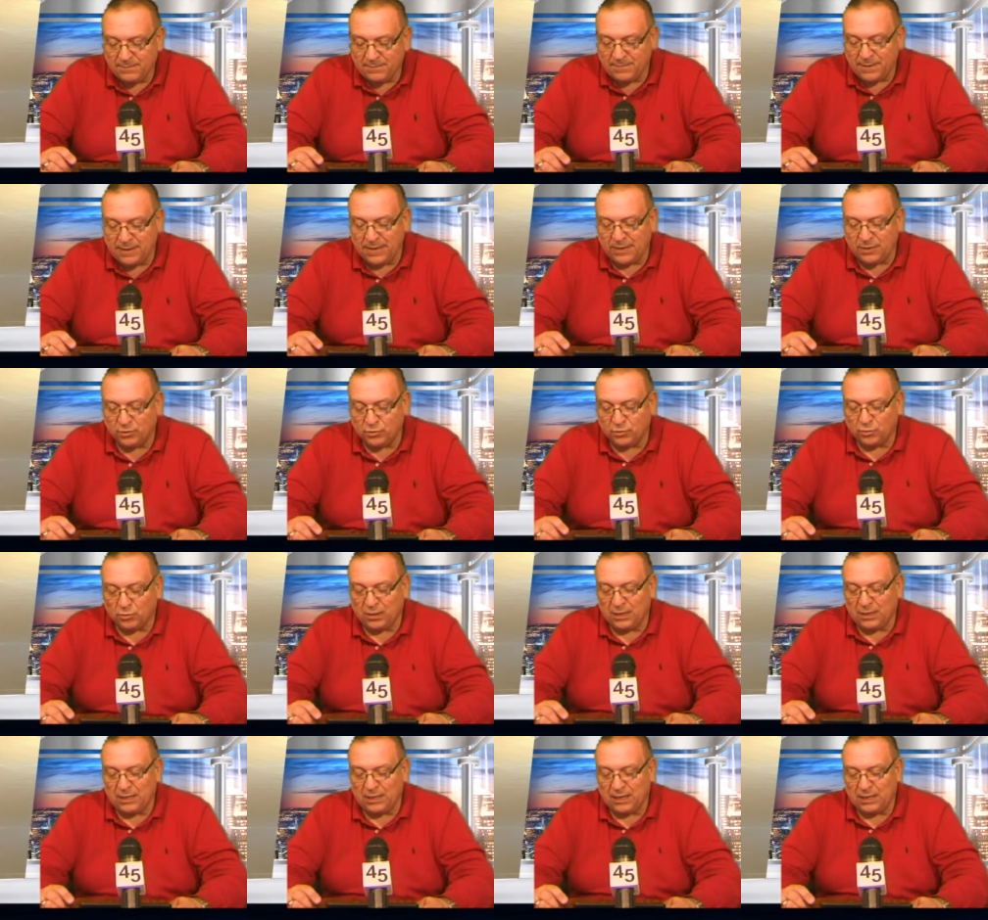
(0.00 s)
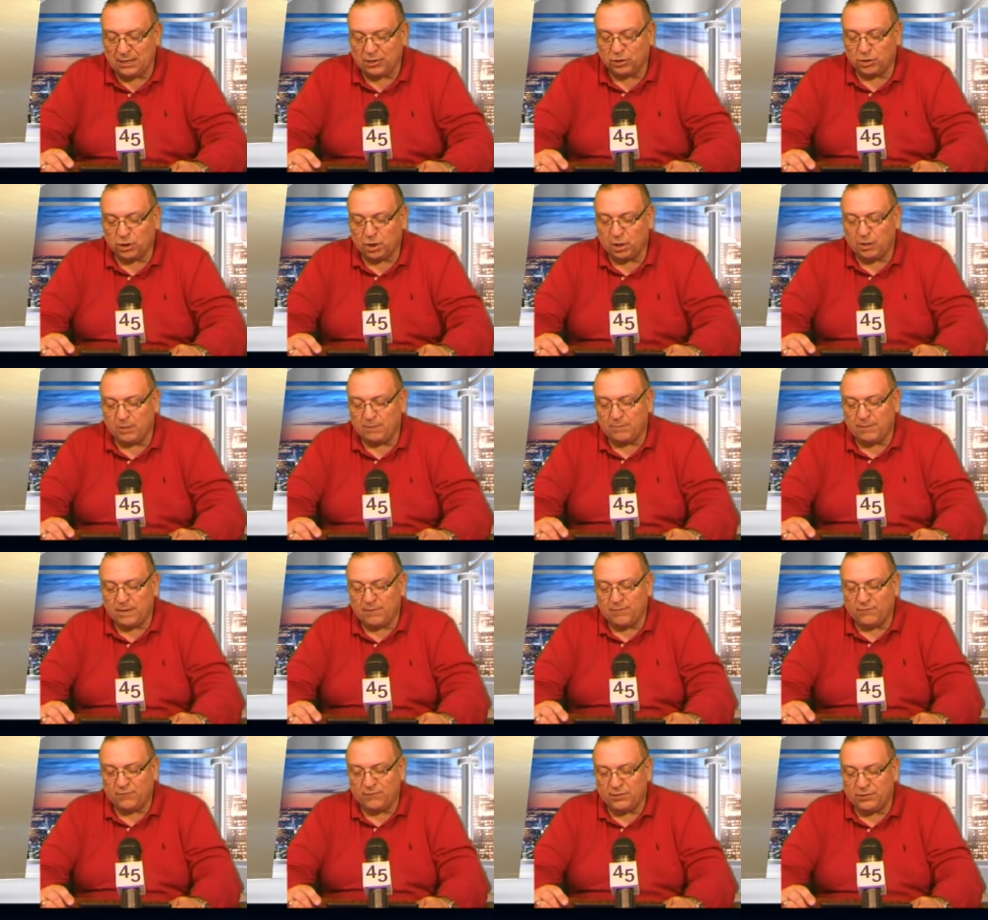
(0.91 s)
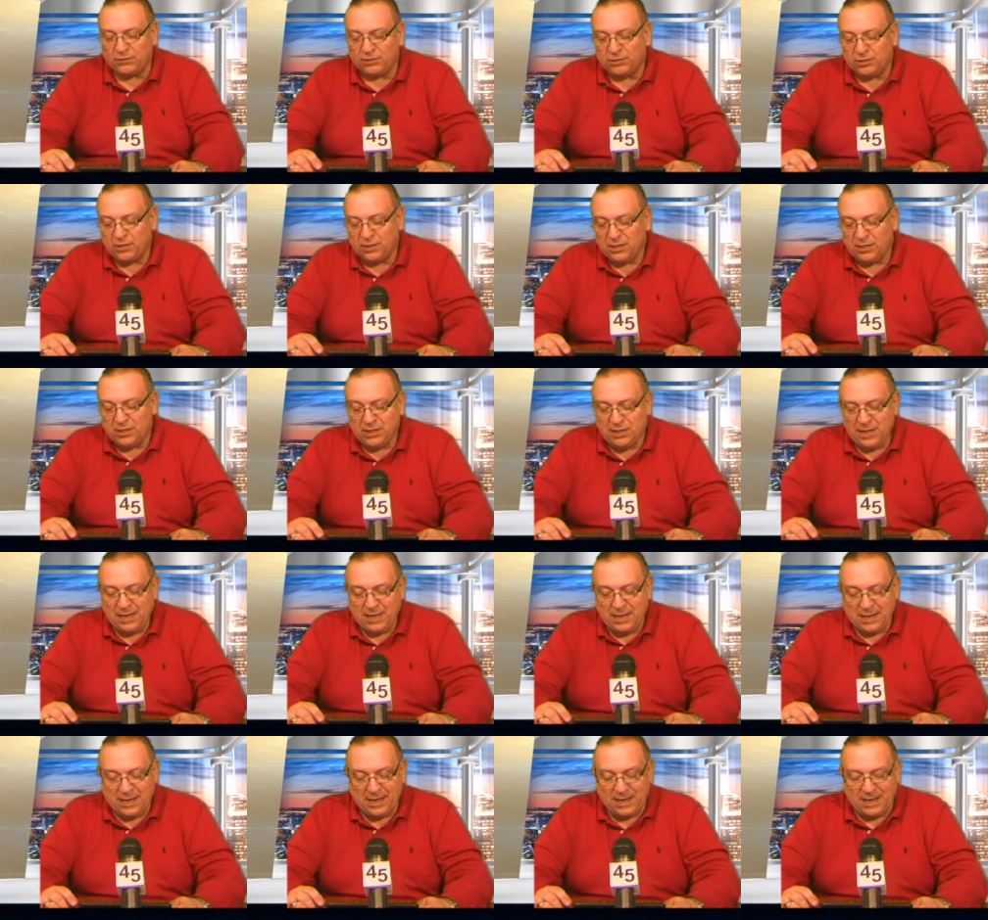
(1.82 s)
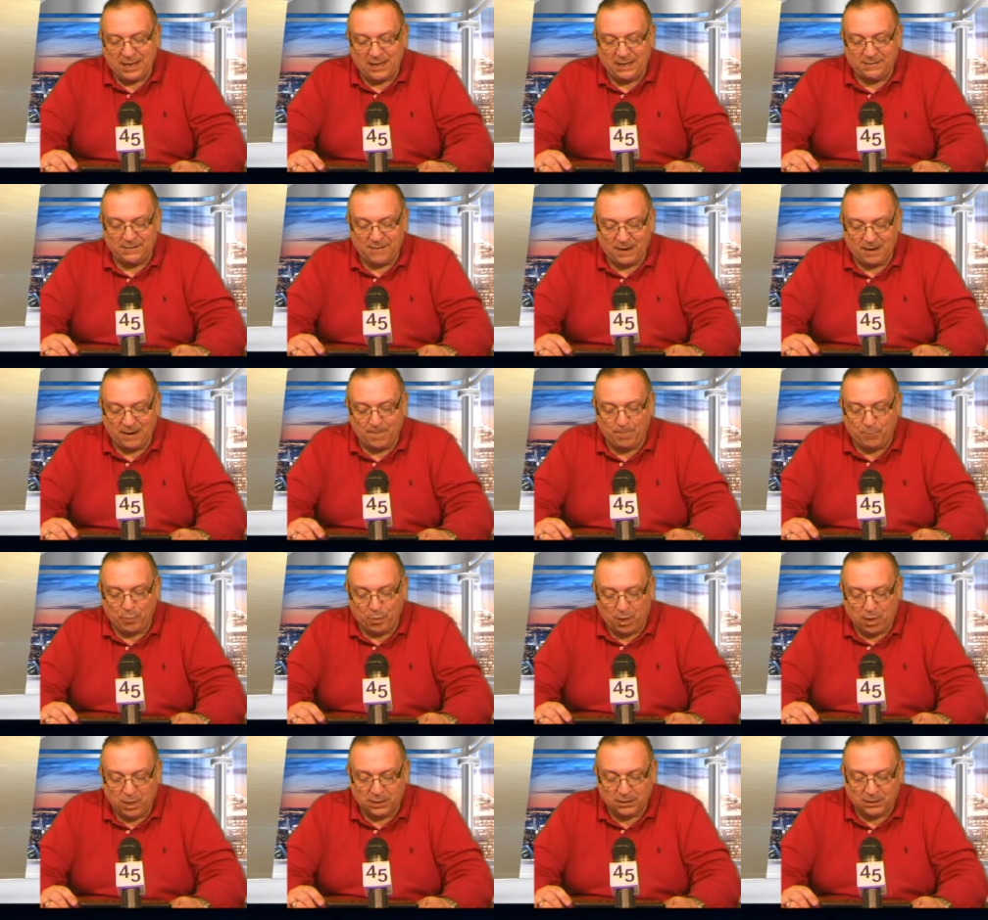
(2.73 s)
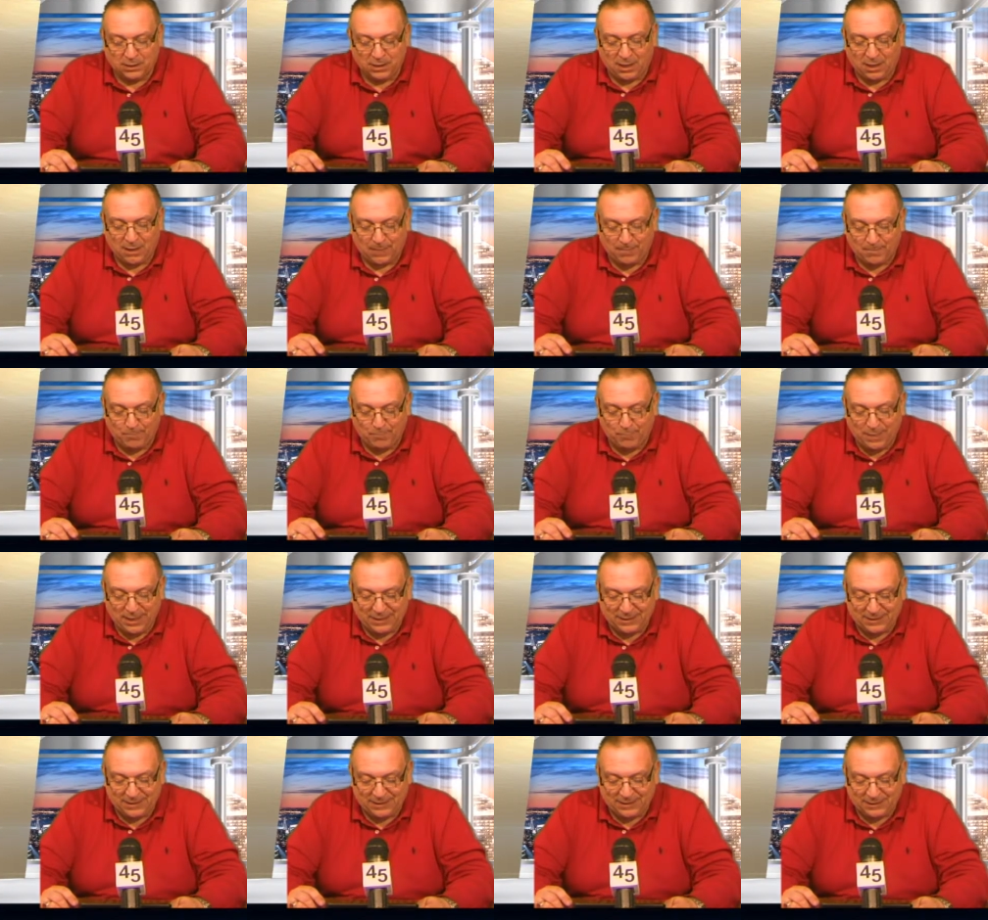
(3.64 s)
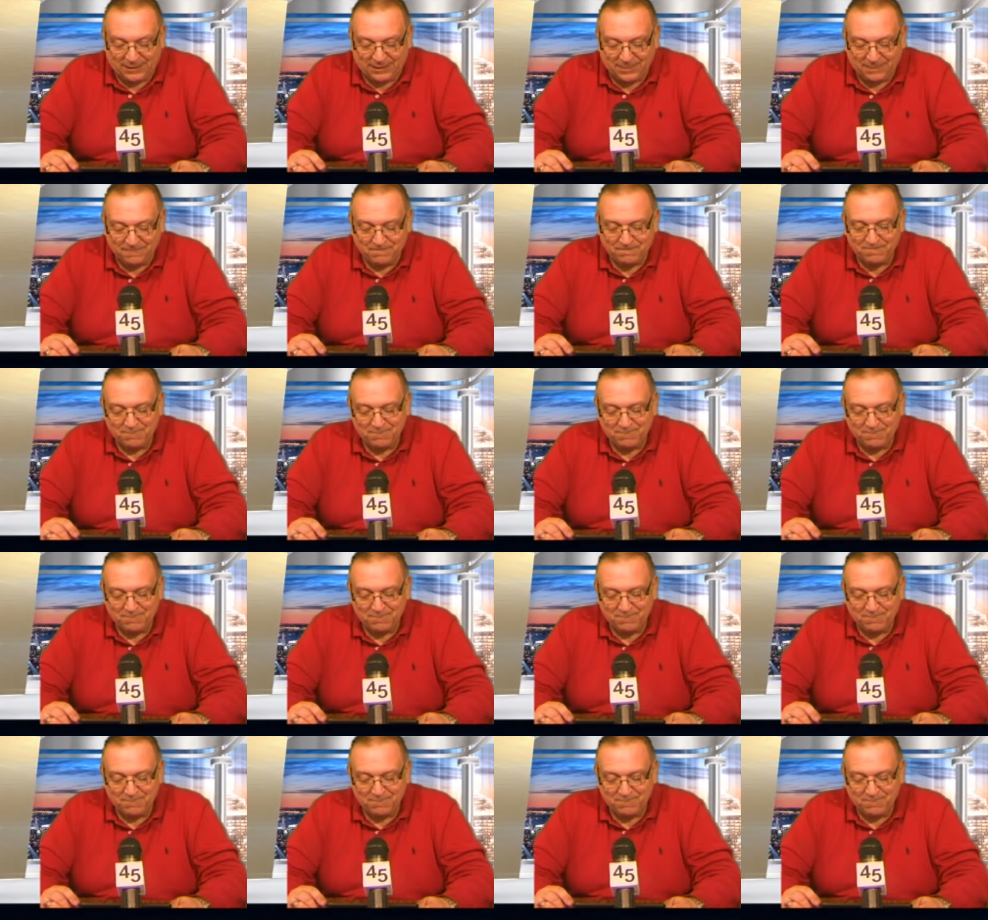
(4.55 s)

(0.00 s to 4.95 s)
may enjoy a hot dog beverage and a potluck picnic.